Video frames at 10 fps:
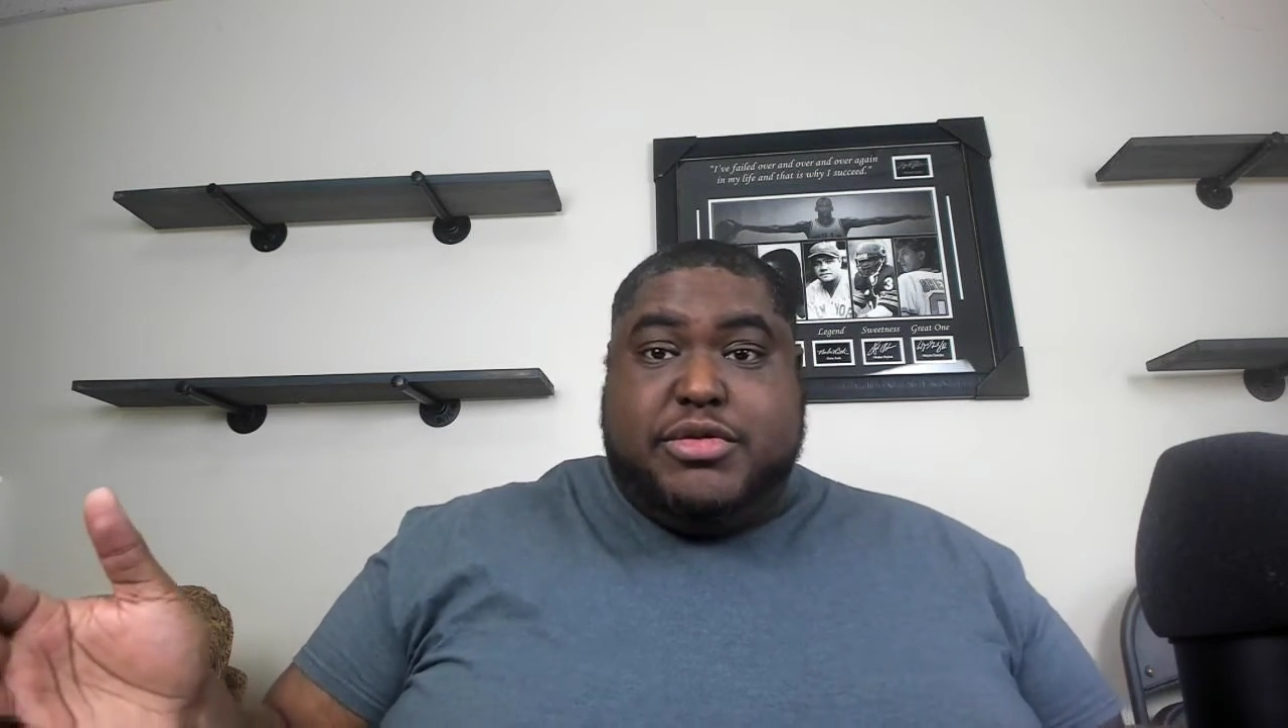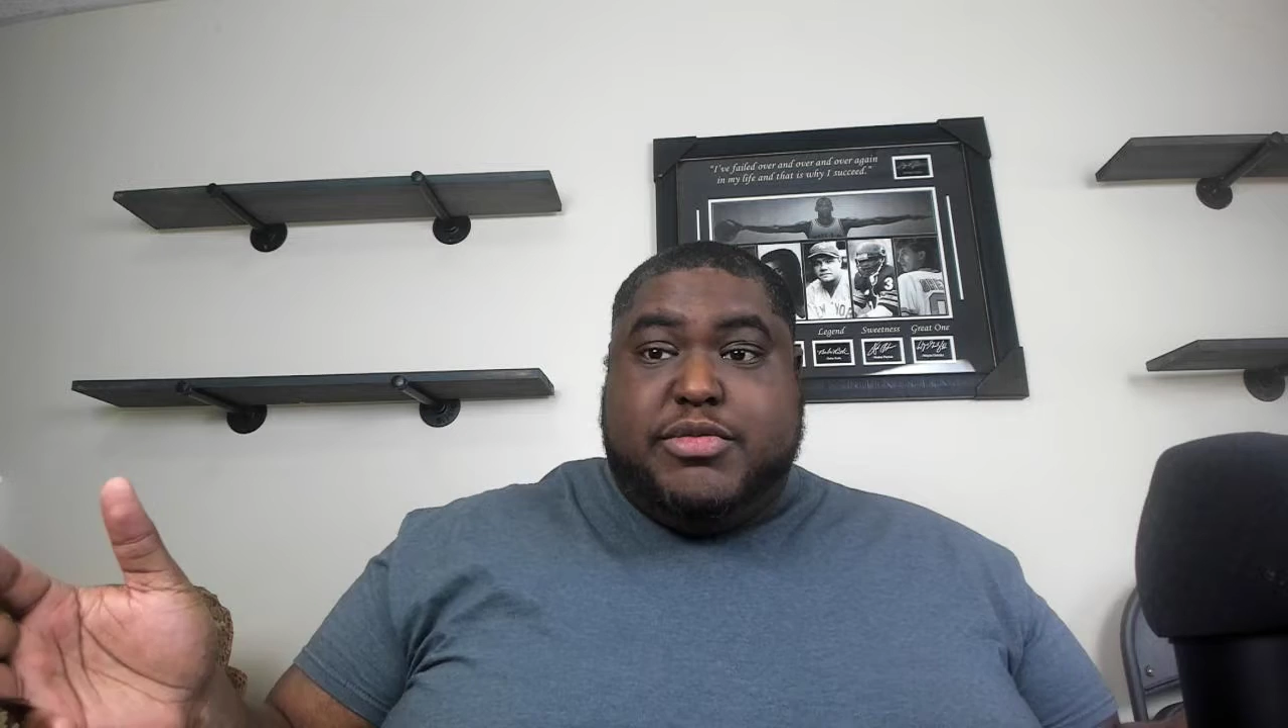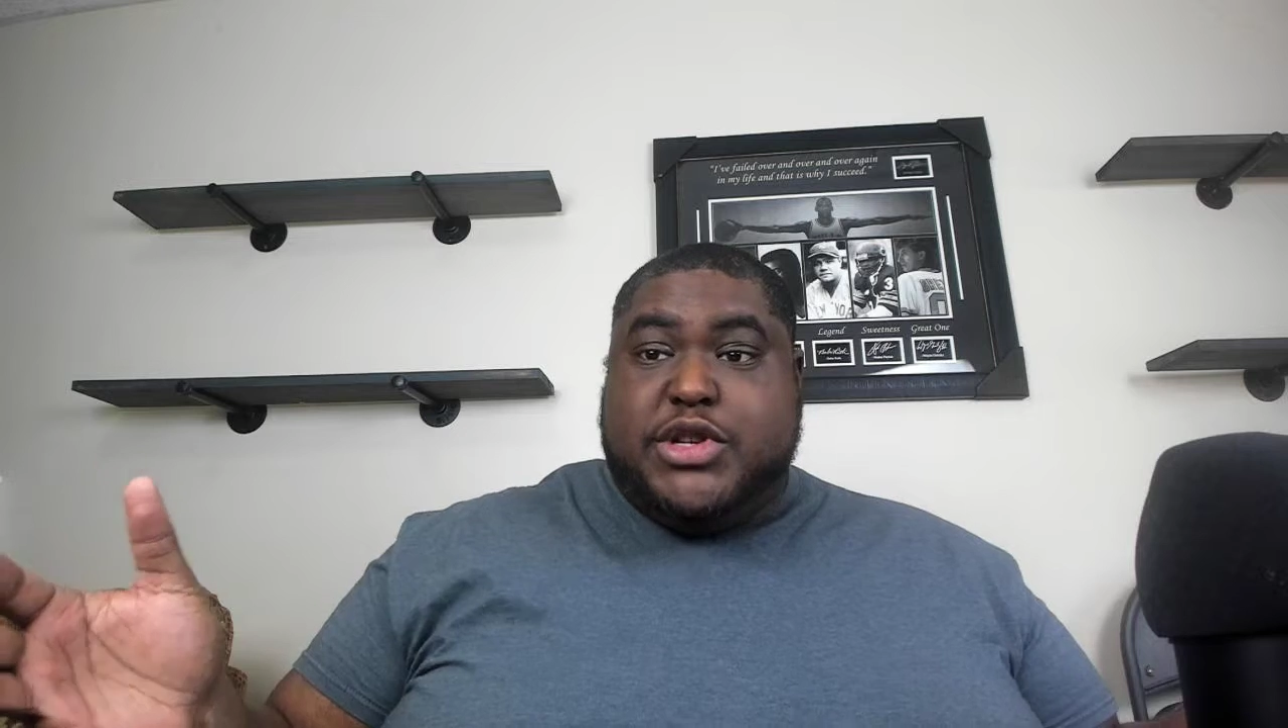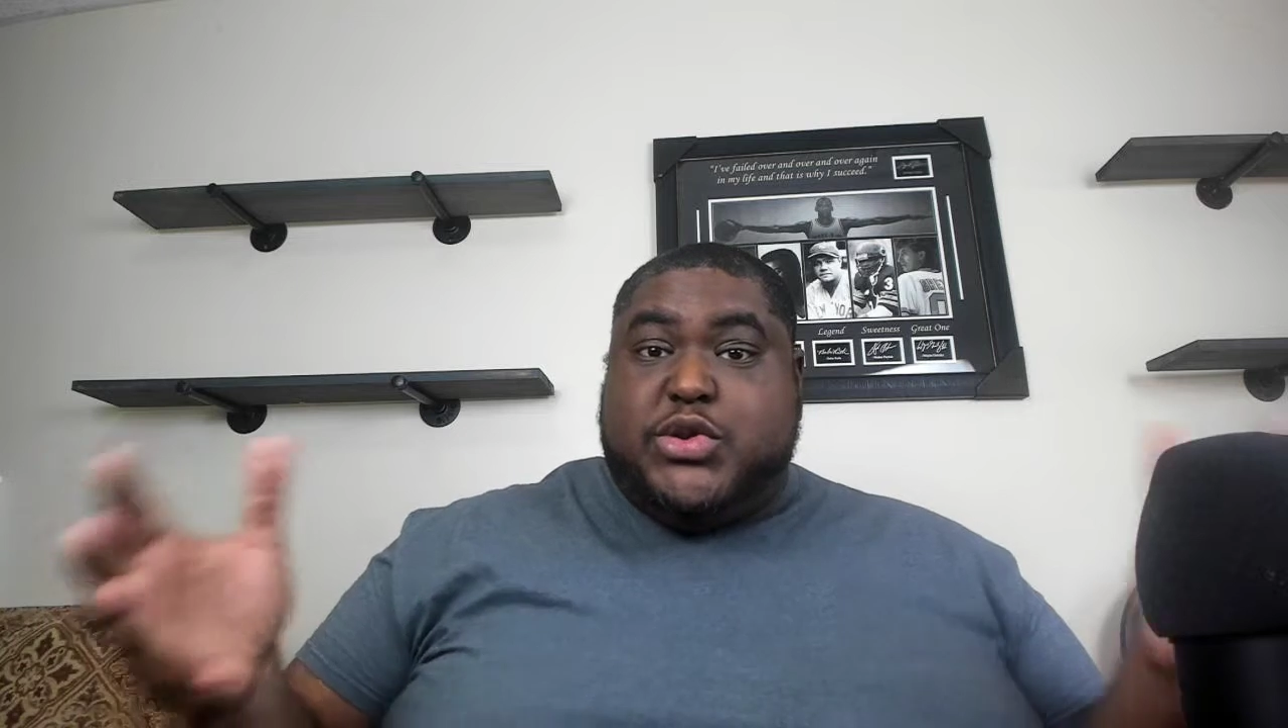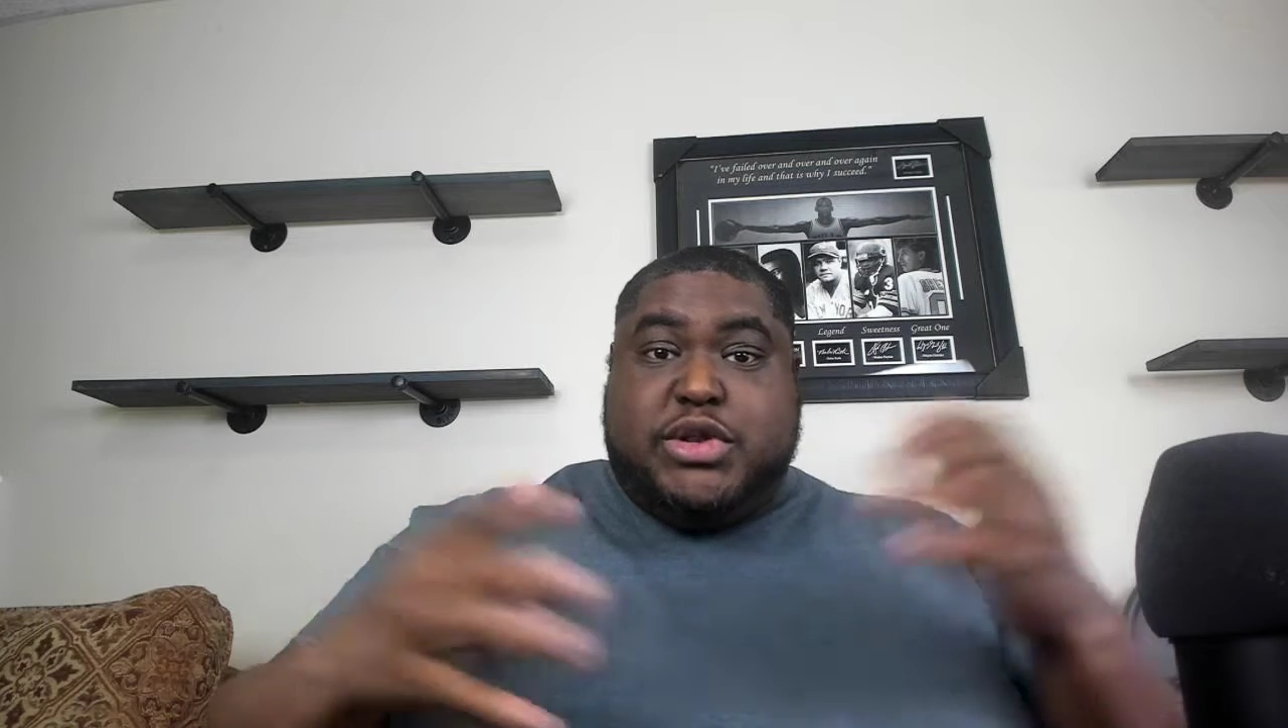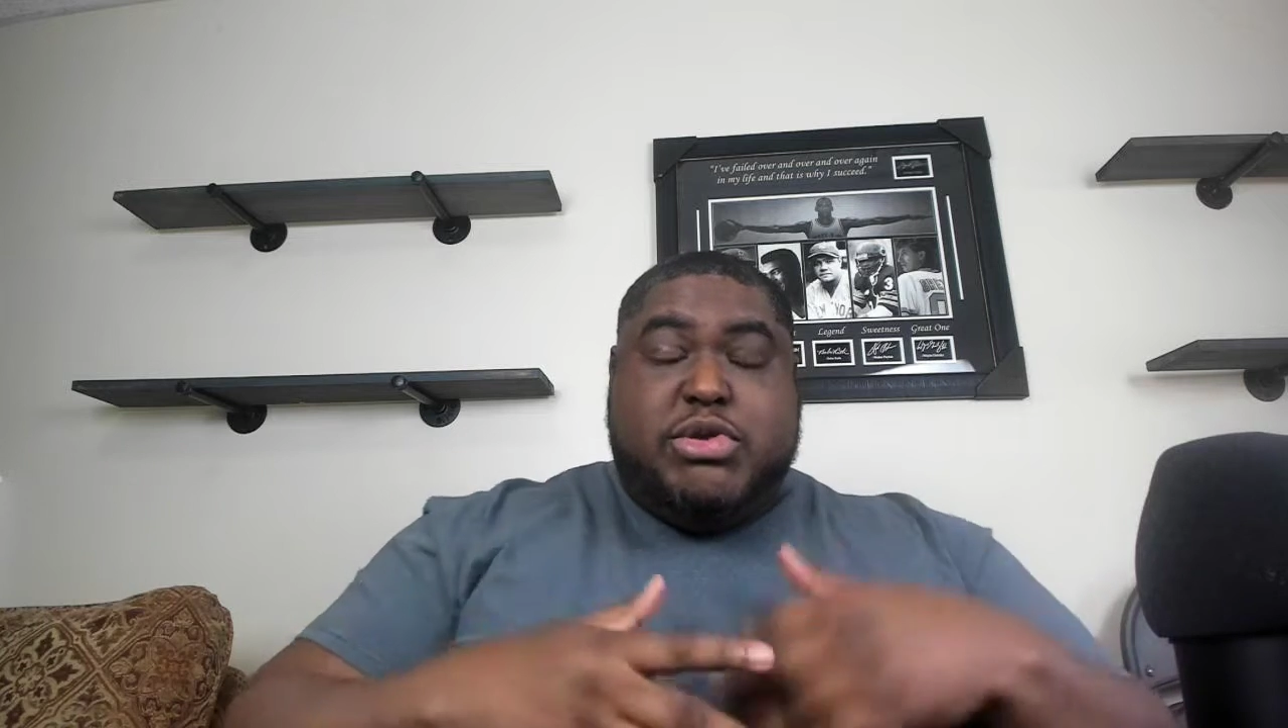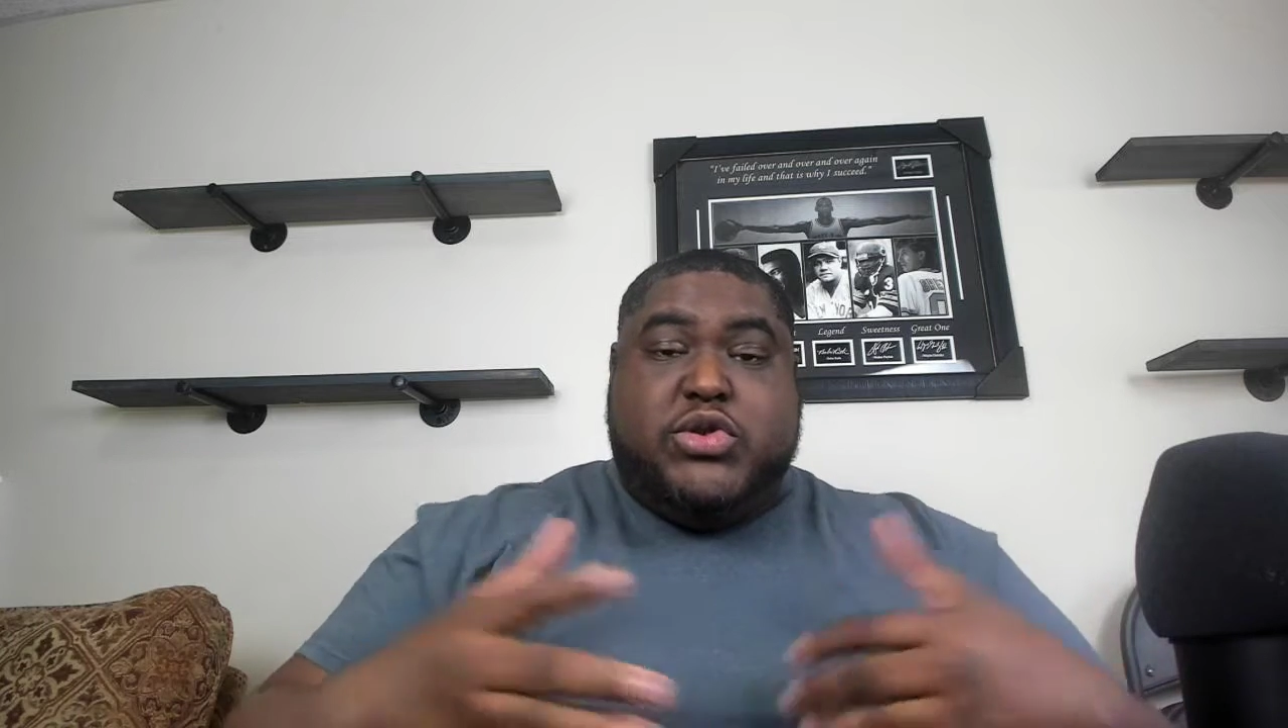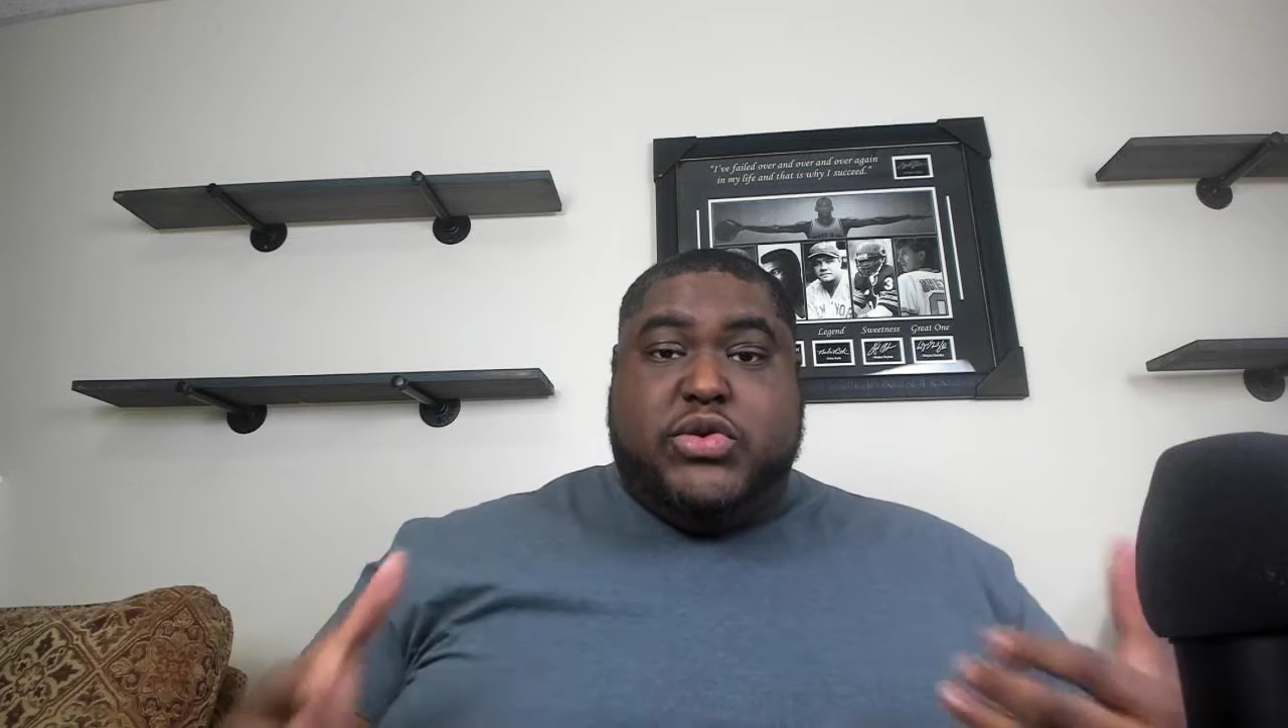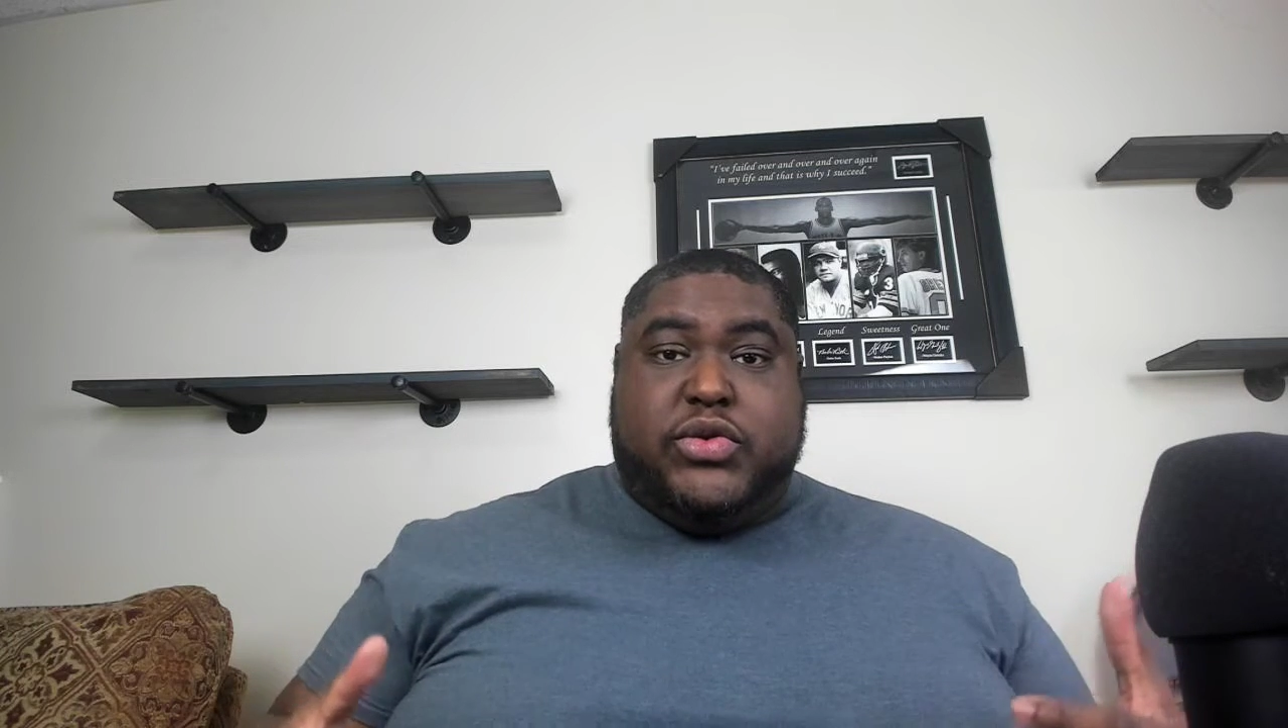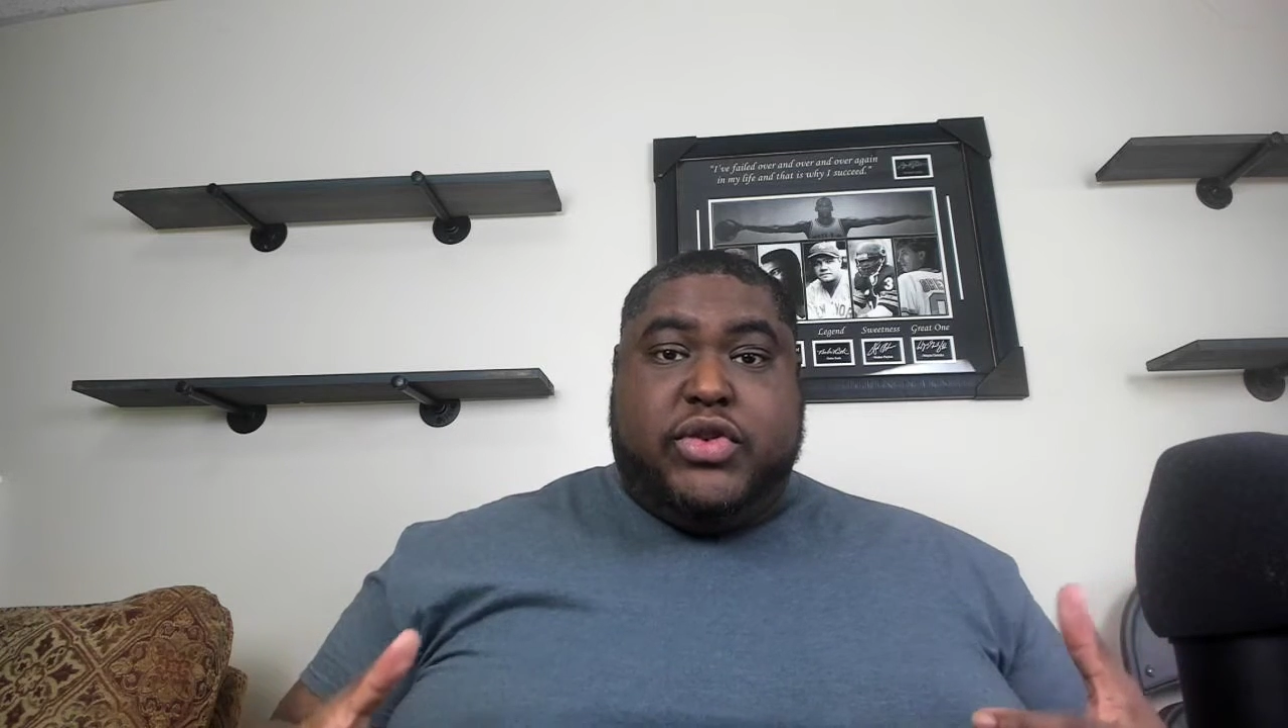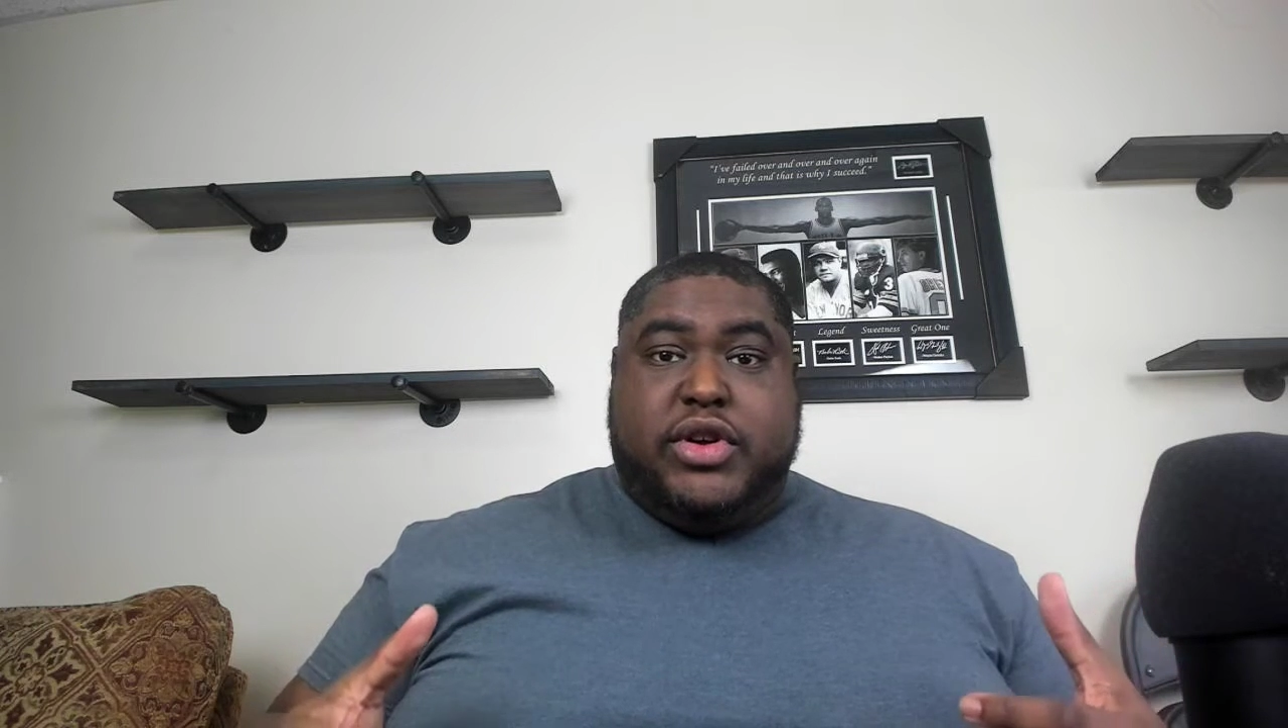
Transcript: this was the move.